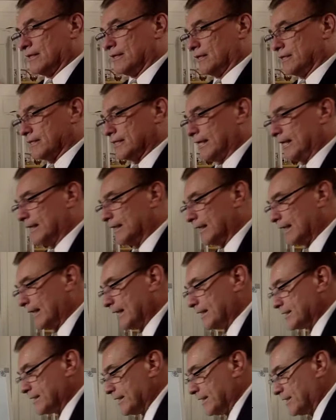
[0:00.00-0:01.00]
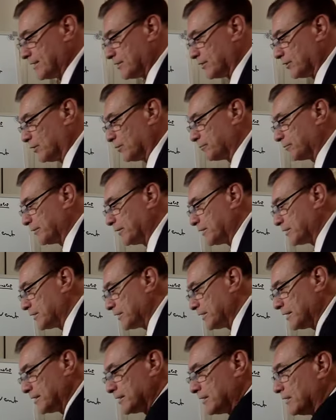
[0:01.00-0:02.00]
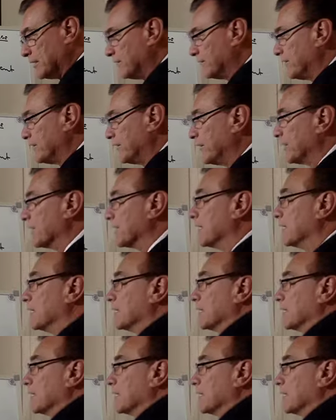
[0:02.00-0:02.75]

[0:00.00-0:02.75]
sell as is or process further